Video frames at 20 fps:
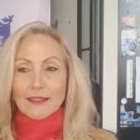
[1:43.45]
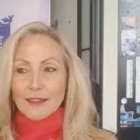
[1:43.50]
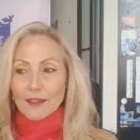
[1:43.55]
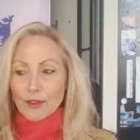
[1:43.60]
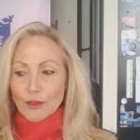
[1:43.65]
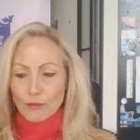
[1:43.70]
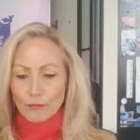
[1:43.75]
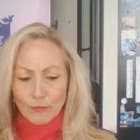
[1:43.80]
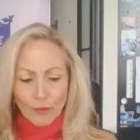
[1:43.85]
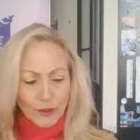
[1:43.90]
and
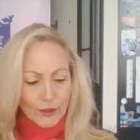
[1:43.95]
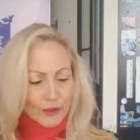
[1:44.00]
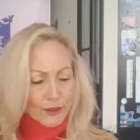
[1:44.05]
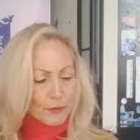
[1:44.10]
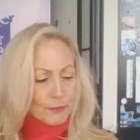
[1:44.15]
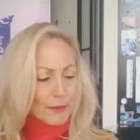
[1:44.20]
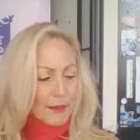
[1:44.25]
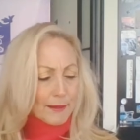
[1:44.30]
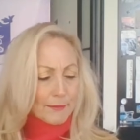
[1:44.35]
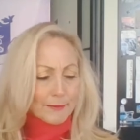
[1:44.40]
their mortgage
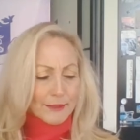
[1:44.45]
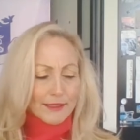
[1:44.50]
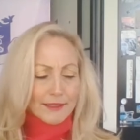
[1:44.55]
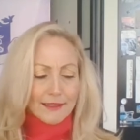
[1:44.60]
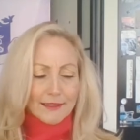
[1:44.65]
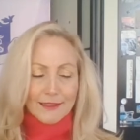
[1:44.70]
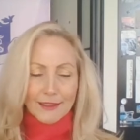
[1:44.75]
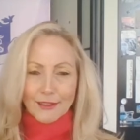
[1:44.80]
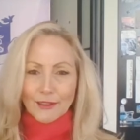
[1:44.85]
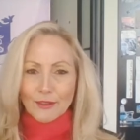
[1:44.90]

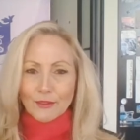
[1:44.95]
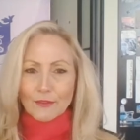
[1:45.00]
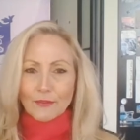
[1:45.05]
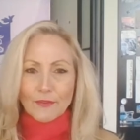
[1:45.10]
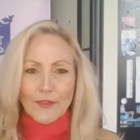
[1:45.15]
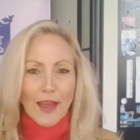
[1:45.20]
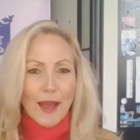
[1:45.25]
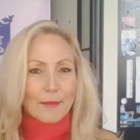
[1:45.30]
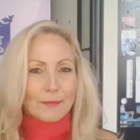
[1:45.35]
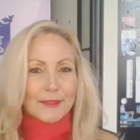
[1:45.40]
payments and their
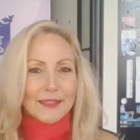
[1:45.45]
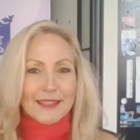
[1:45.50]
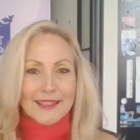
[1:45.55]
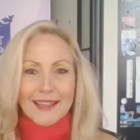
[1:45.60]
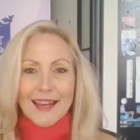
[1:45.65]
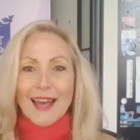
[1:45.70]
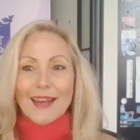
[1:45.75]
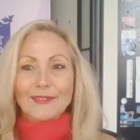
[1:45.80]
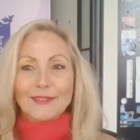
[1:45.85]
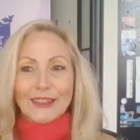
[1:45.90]
families'
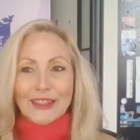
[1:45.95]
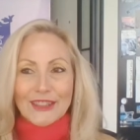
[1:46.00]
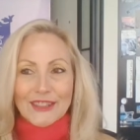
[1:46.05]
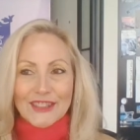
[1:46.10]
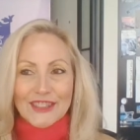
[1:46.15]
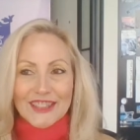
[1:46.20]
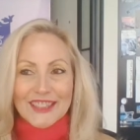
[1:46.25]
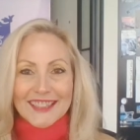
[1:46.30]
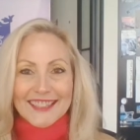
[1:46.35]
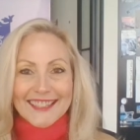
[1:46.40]

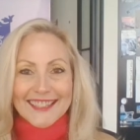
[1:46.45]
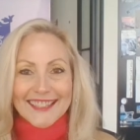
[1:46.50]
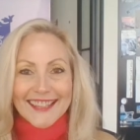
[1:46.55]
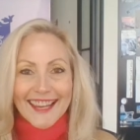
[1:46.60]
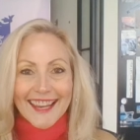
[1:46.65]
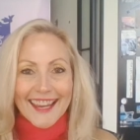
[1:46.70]
livelihoods.